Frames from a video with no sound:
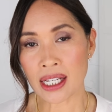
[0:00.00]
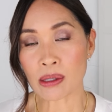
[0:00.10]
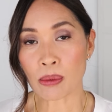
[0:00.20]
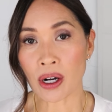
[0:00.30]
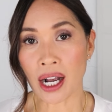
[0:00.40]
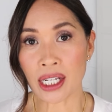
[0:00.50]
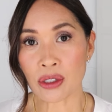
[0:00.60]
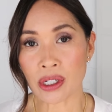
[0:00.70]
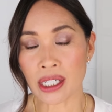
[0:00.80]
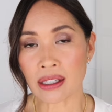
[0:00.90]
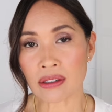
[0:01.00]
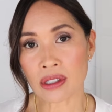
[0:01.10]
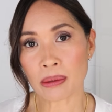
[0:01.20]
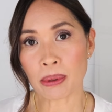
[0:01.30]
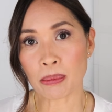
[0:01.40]
It's more hydrating.
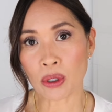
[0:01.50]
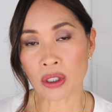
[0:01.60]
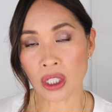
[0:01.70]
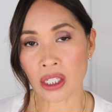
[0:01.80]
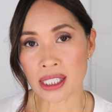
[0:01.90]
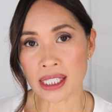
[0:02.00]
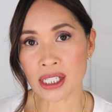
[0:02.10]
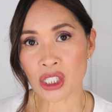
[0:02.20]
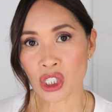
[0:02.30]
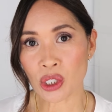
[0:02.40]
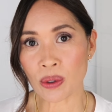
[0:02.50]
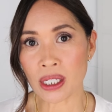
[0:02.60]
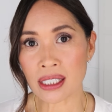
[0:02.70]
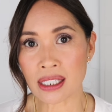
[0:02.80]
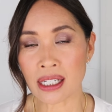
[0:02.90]
There's a bit more glossiness to
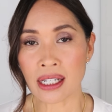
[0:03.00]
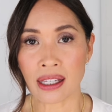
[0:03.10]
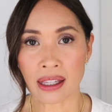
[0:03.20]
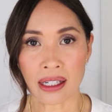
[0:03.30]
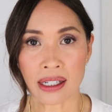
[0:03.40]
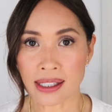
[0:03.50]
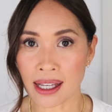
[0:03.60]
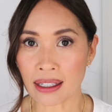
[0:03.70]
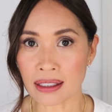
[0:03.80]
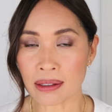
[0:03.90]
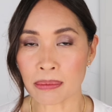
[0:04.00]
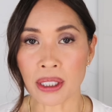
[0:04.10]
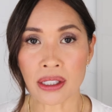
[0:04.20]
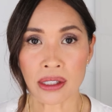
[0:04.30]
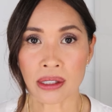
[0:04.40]
it than a satin,
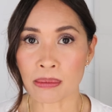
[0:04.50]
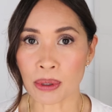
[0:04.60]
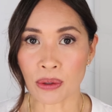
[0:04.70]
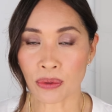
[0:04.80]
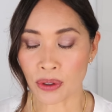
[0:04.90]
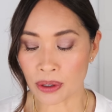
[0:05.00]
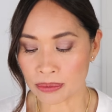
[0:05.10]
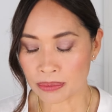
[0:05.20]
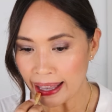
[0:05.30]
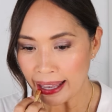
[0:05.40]
but it's beautiful.